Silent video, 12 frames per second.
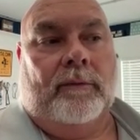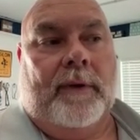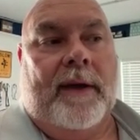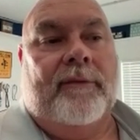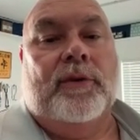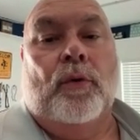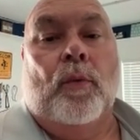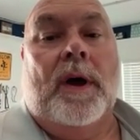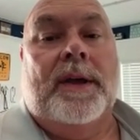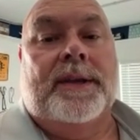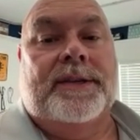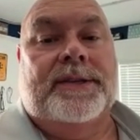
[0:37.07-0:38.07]
revenue
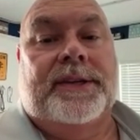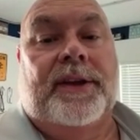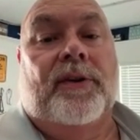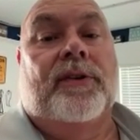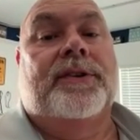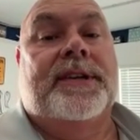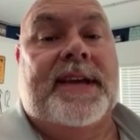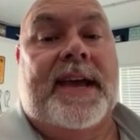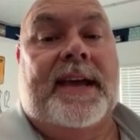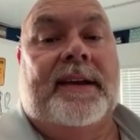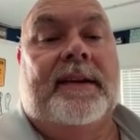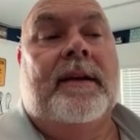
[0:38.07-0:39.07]
was year to
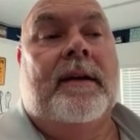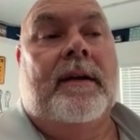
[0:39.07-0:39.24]
date